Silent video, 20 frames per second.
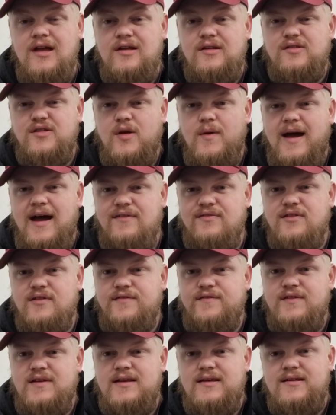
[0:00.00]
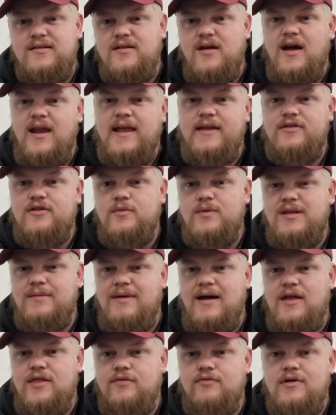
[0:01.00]
so after fees I'll end up with
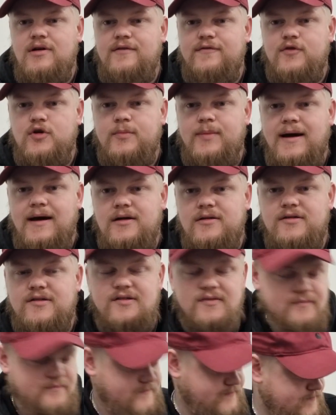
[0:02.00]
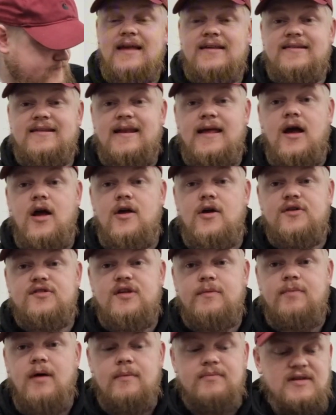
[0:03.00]
about £3 or £4. Lastly, I also
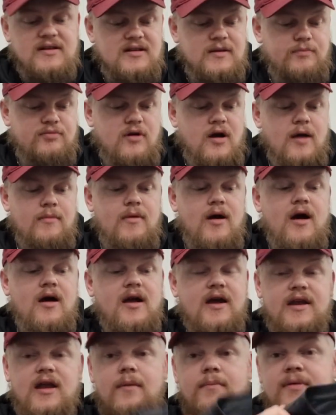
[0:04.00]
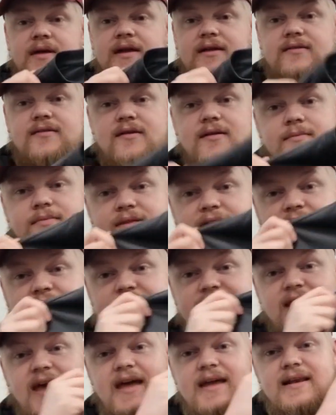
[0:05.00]
popped into Primark and I picked up
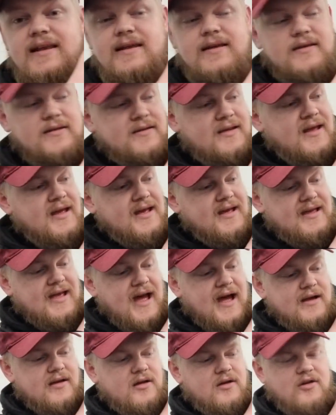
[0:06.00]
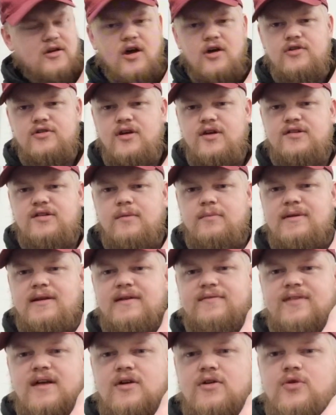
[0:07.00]
this Alien Kang and Kodos, I
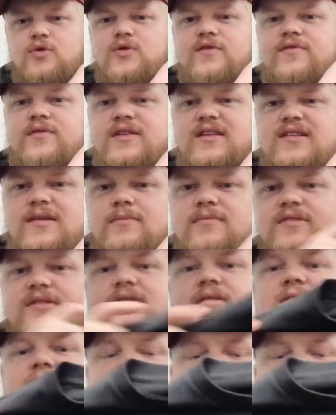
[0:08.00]
believe they're called, from the Simpsons